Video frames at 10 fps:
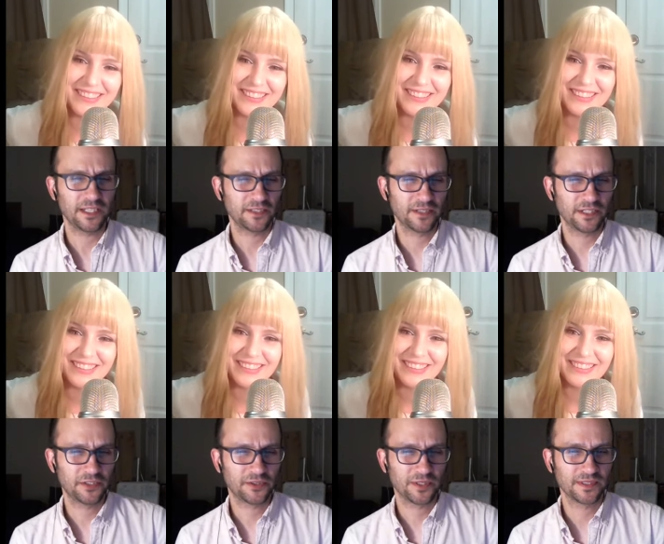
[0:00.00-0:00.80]
Speaker 1: light
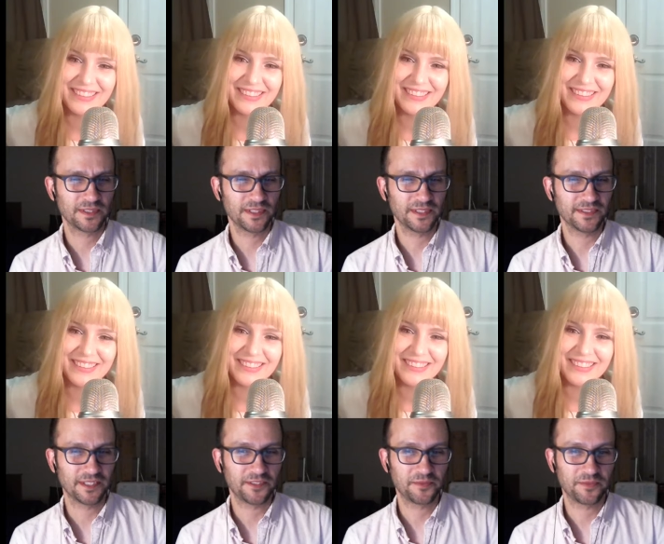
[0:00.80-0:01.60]
gray shorts
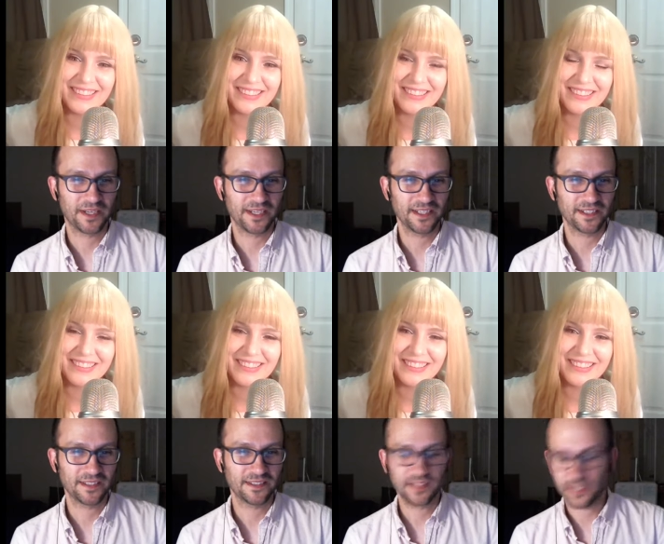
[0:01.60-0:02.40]
instead of
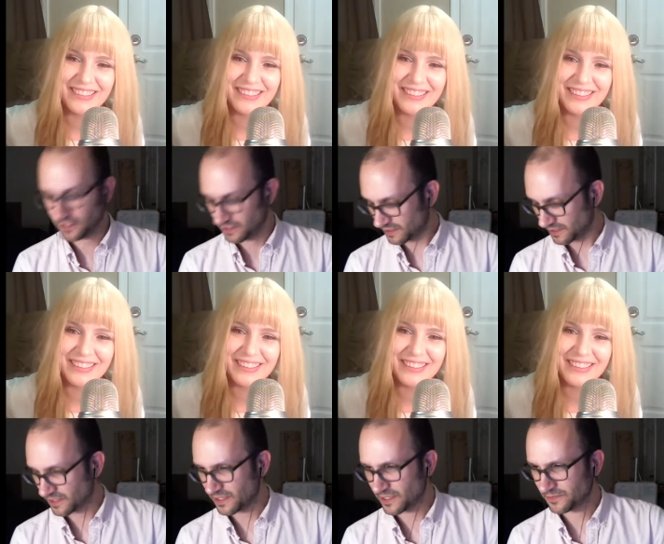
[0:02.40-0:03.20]
my like
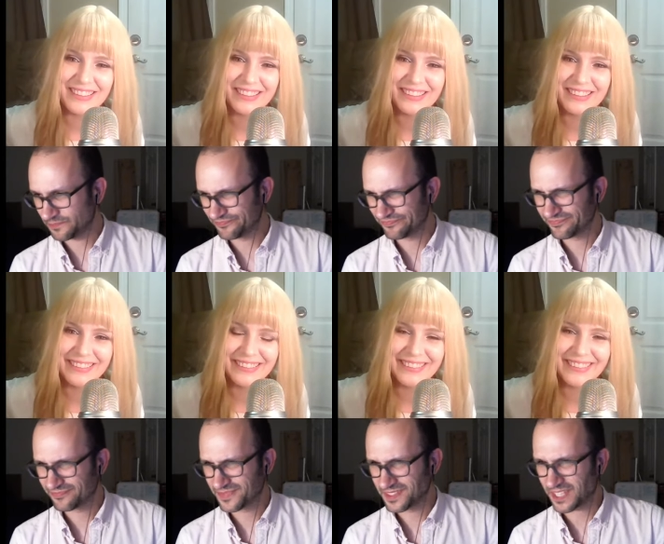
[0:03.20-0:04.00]
uh,
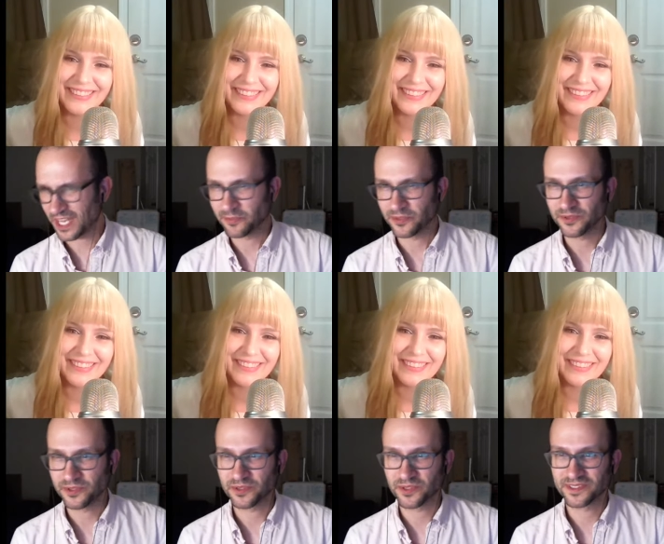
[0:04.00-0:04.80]
sky
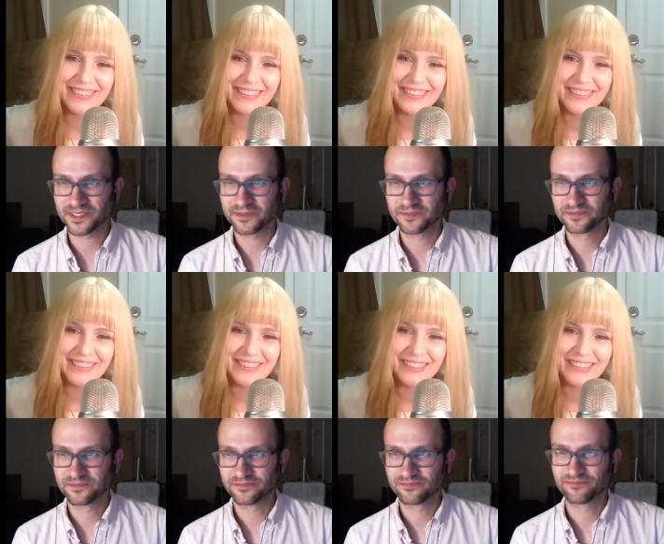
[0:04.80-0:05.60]
blue shorts.
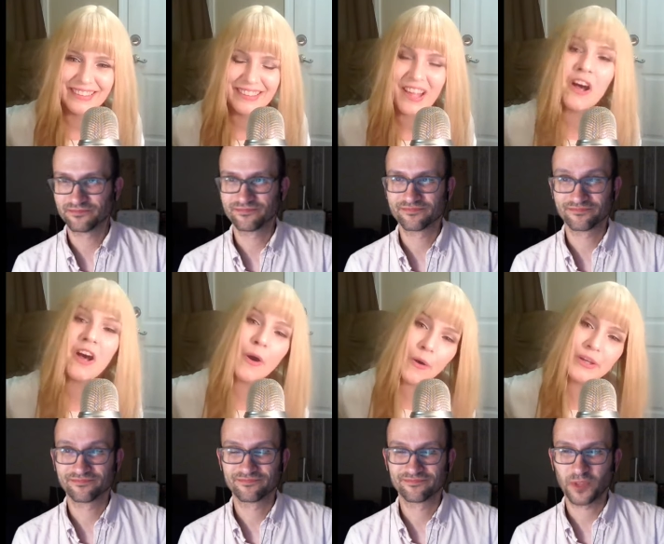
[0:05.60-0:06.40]

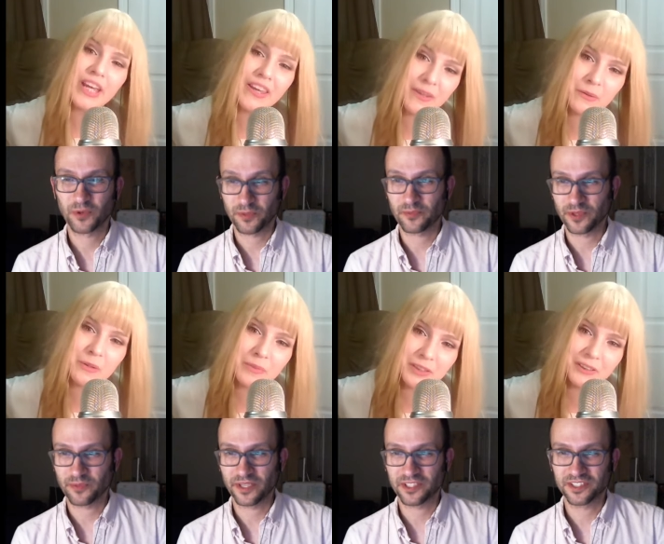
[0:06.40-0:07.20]
Speaker 2: Oh yeah, that would have
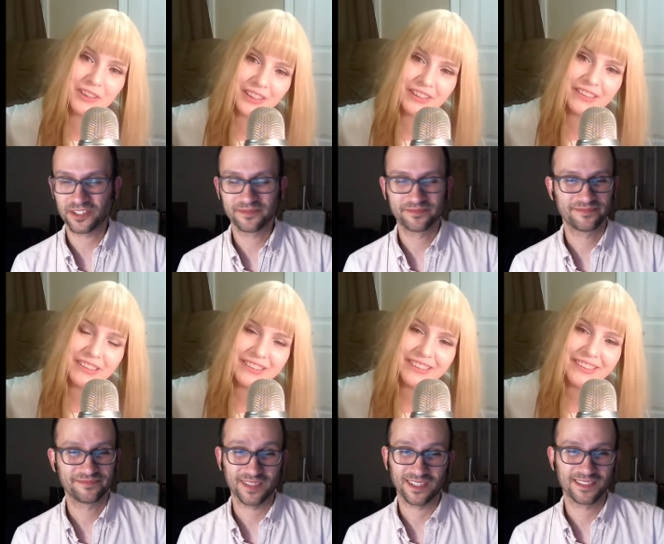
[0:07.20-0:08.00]
been a, a pink look. shirt.
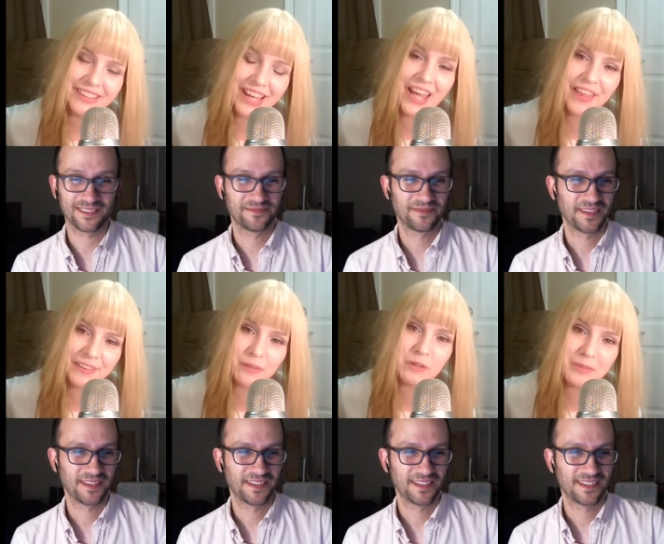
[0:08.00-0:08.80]
Yeah, yeah that
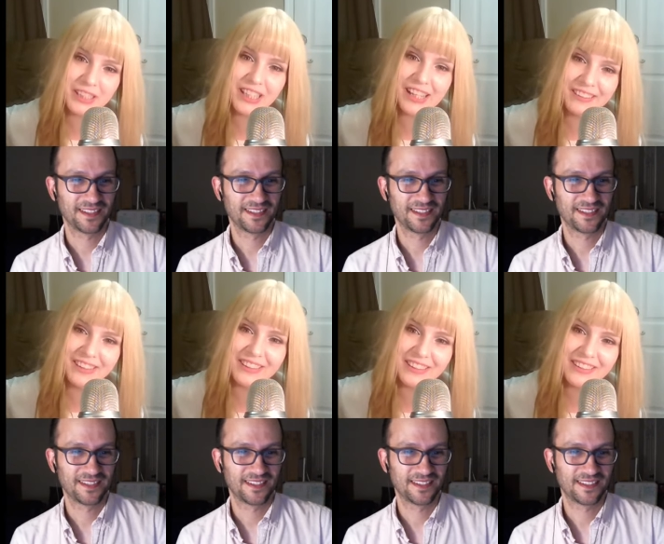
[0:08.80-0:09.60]
would have been a Ken
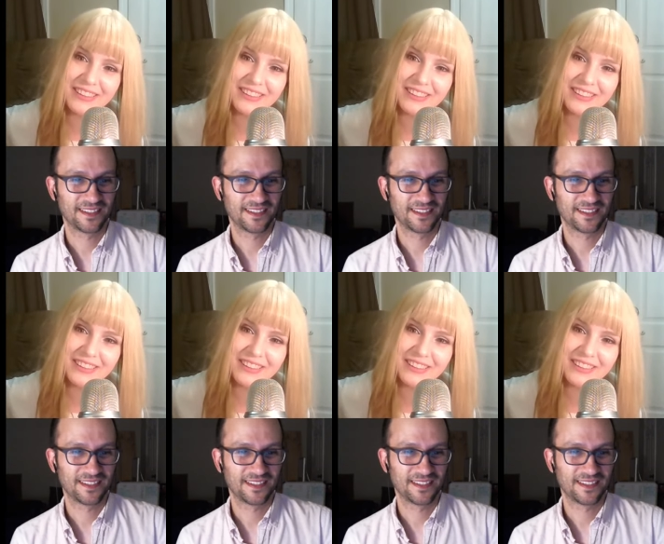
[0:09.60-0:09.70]
look